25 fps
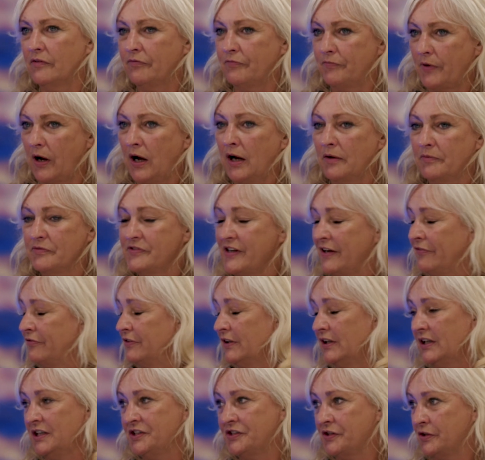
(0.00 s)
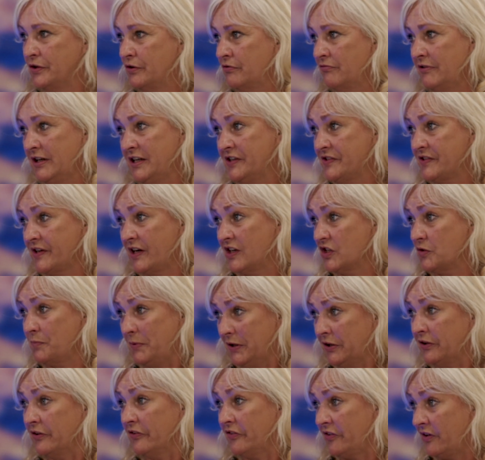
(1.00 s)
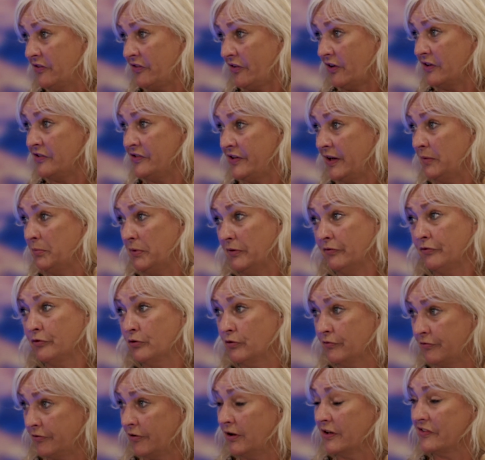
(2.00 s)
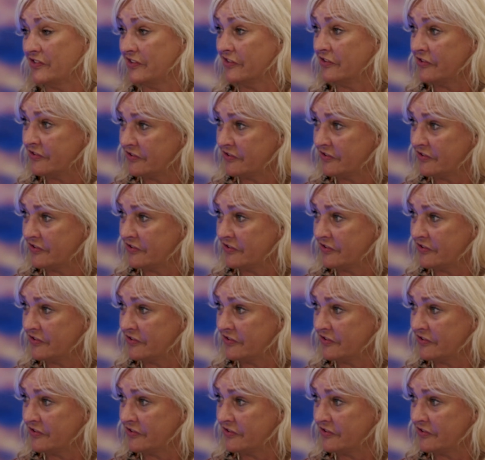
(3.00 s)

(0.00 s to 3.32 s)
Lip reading: I definitely do your research, because as I said before, France is